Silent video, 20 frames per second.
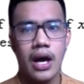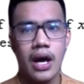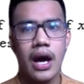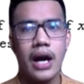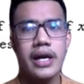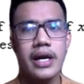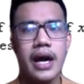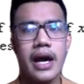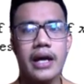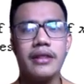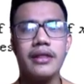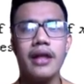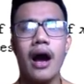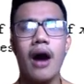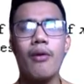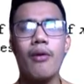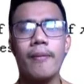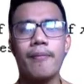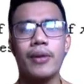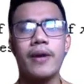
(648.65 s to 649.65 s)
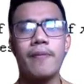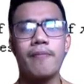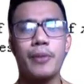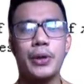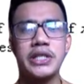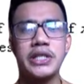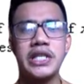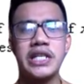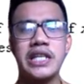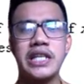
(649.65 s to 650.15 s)
Again, our
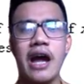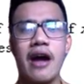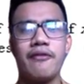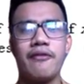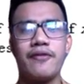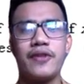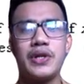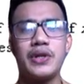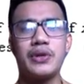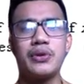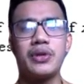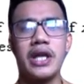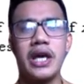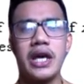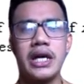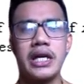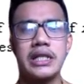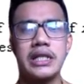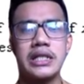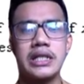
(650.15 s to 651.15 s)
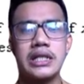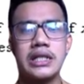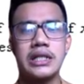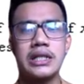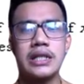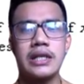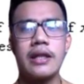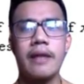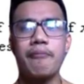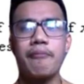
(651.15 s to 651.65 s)
purpose this afternoon
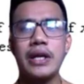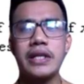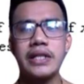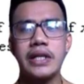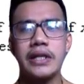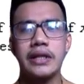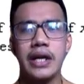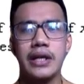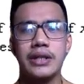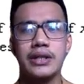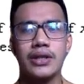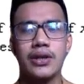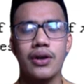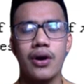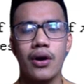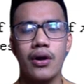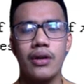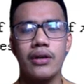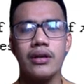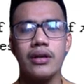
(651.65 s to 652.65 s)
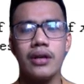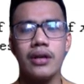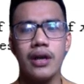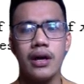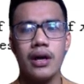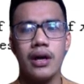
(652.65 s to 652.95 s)
is the presentation.